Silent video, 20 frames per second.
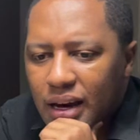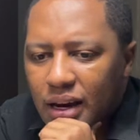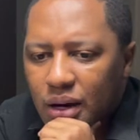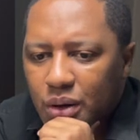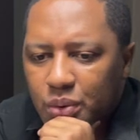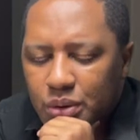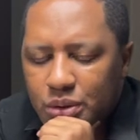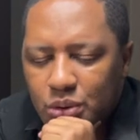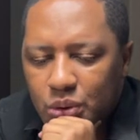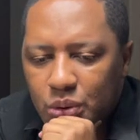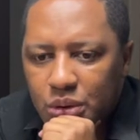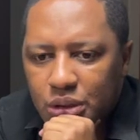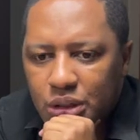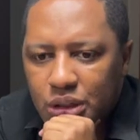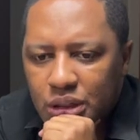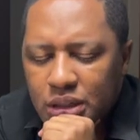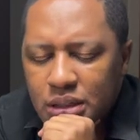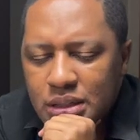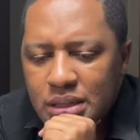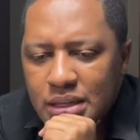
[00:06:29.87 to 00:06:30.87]
It was all
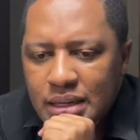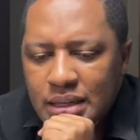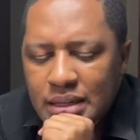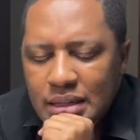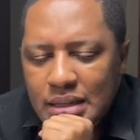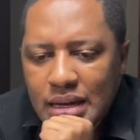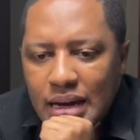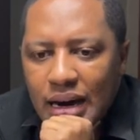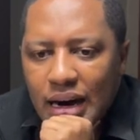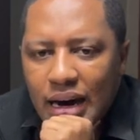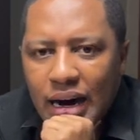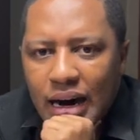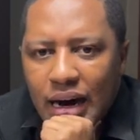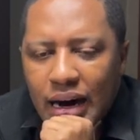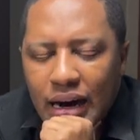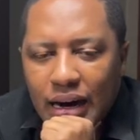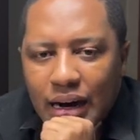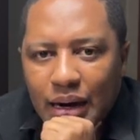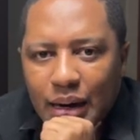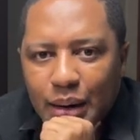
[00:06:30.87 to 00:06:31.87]
good.
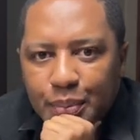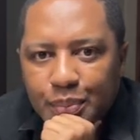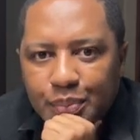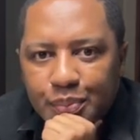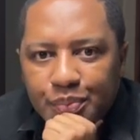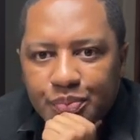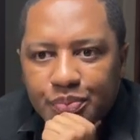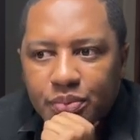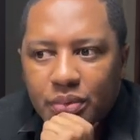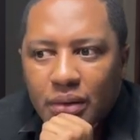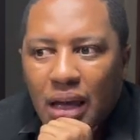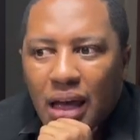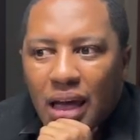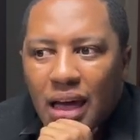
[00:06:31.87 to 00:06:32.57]
Um,